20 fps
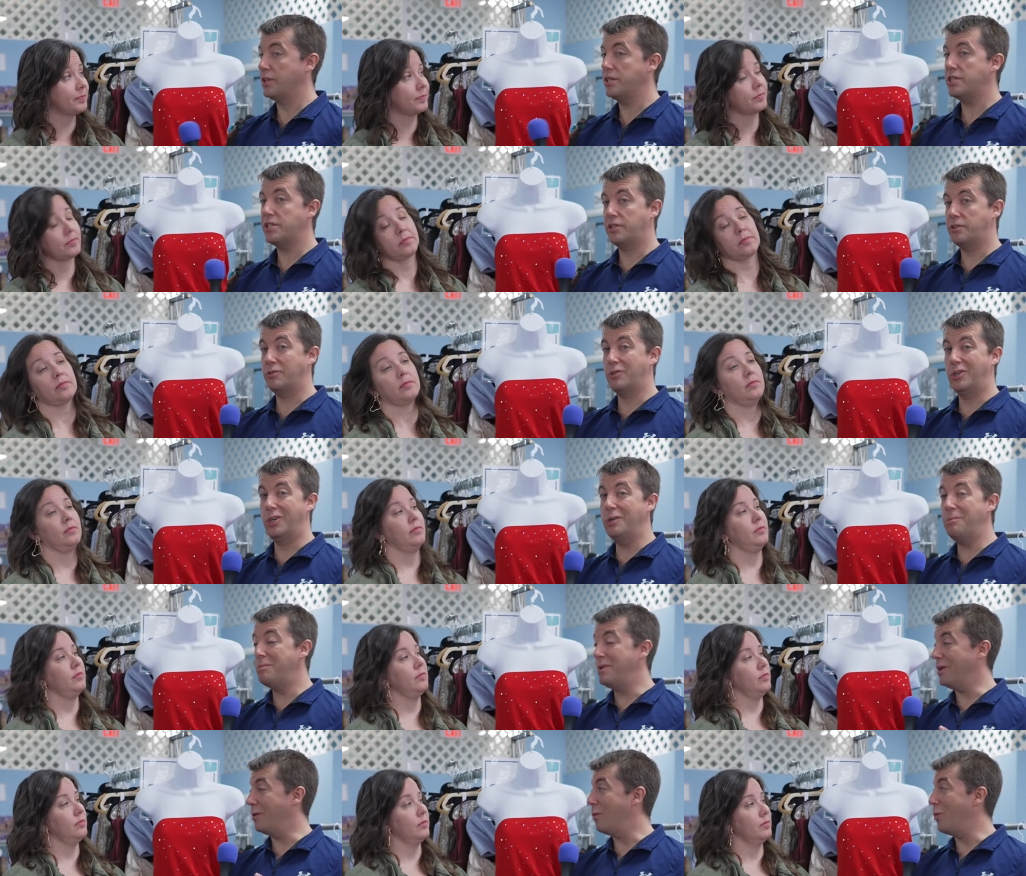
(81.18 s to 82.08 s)
Speaker 1: this
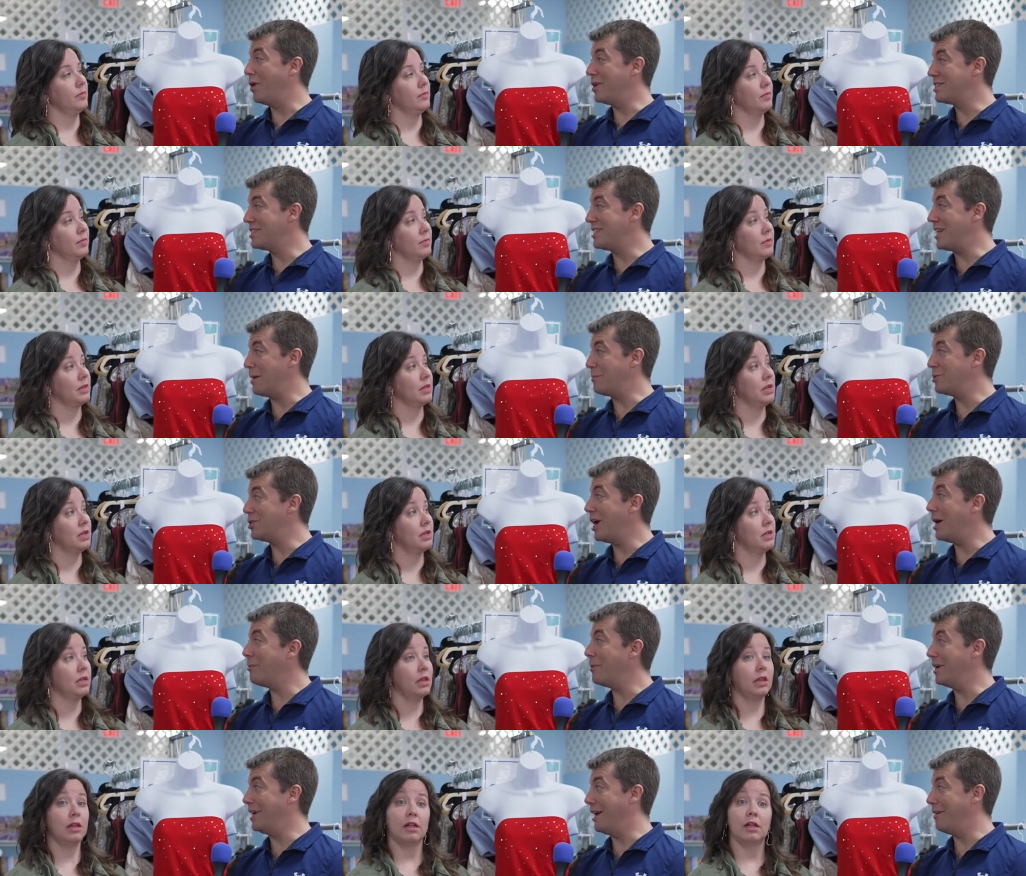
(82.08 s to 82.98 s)
could be a one stop
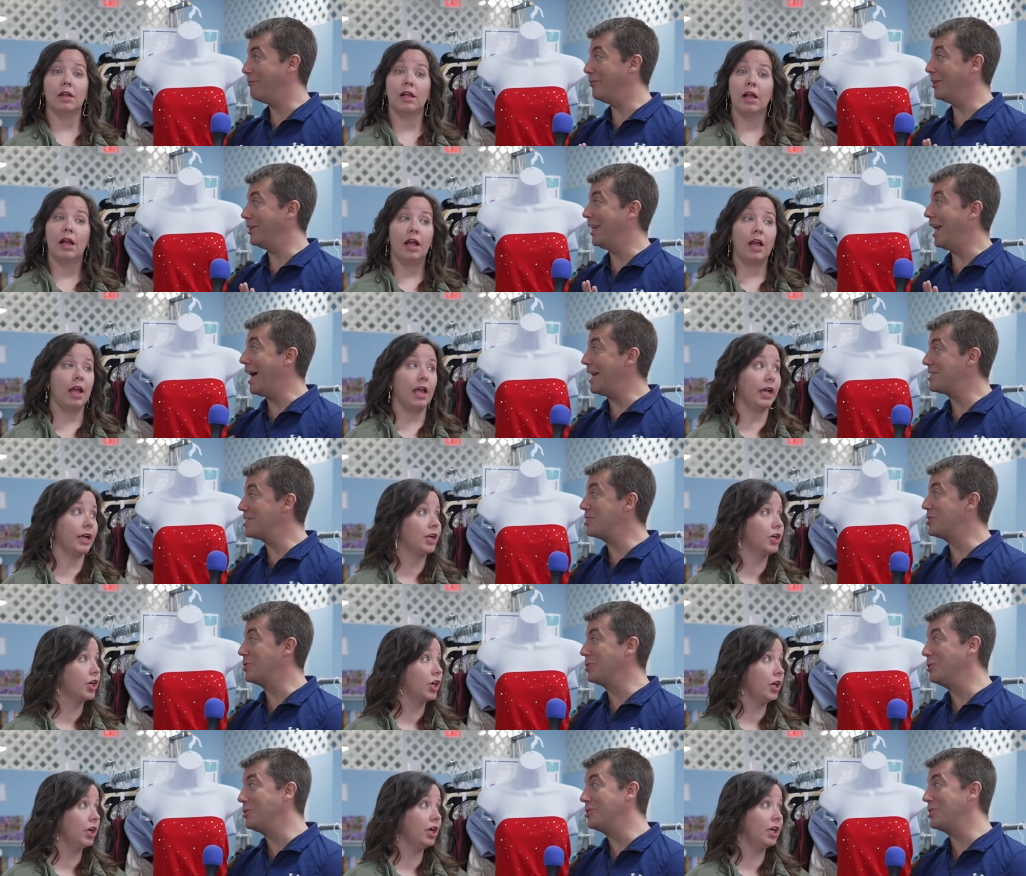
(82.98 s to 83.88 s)
shop right now for lots it of could.
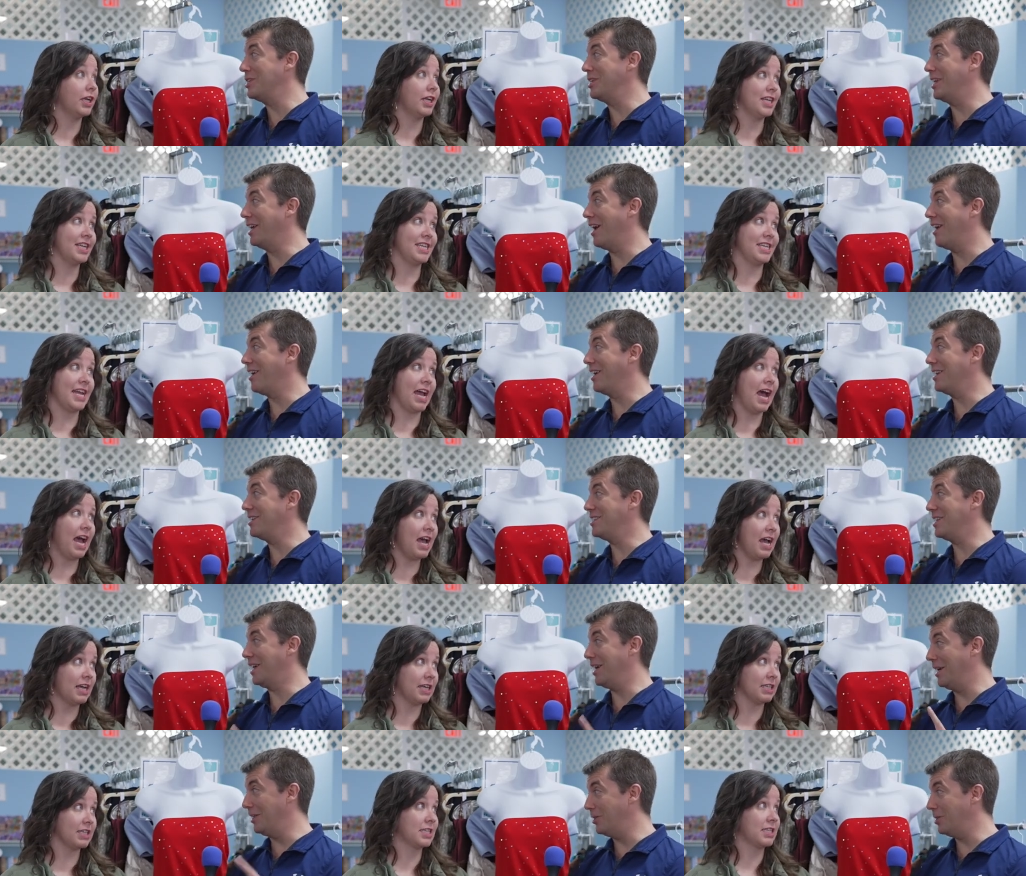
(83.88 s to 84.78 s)
students in the area yes.
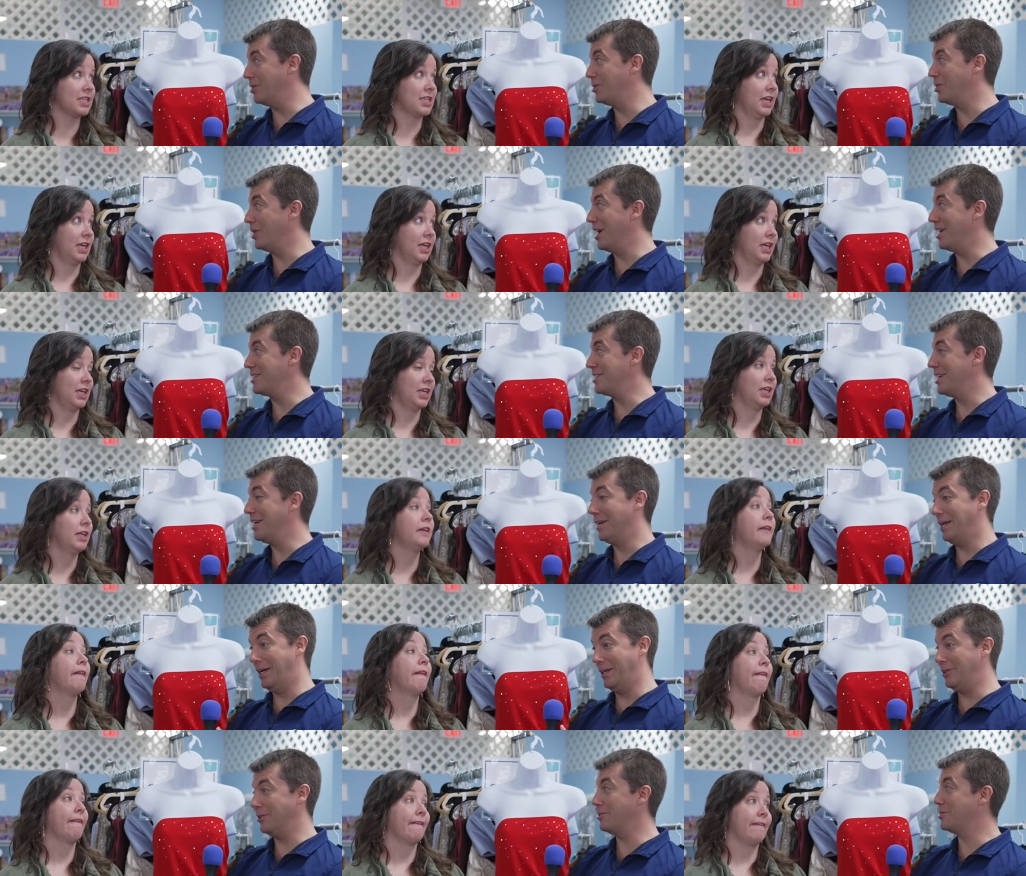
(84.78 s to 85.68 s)
to get their dress
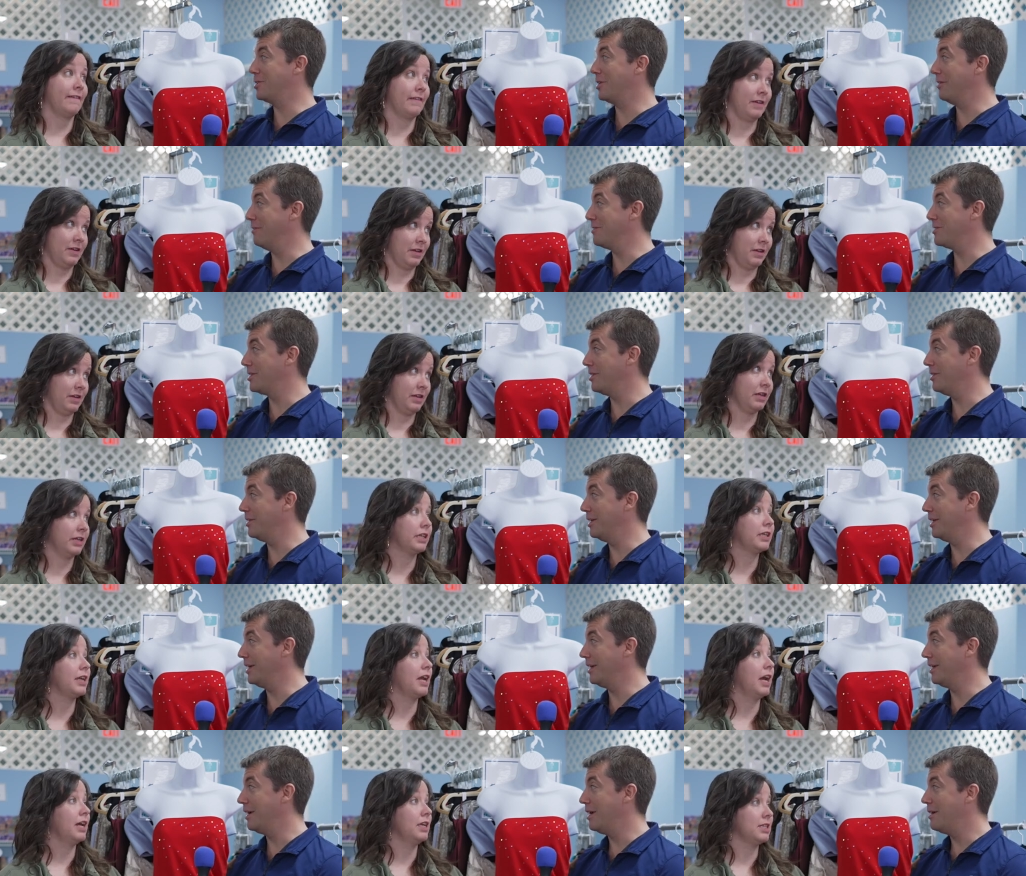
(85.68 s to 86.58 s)
get their service
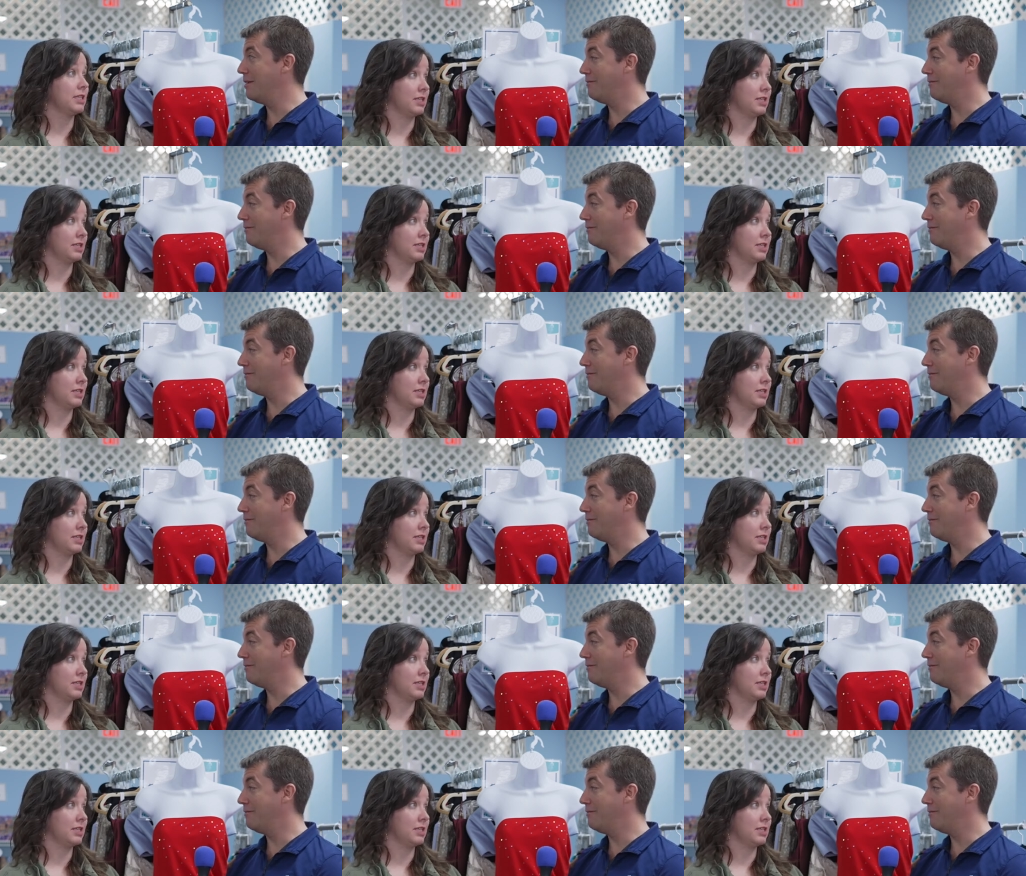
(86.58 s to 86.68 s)
learning, yes.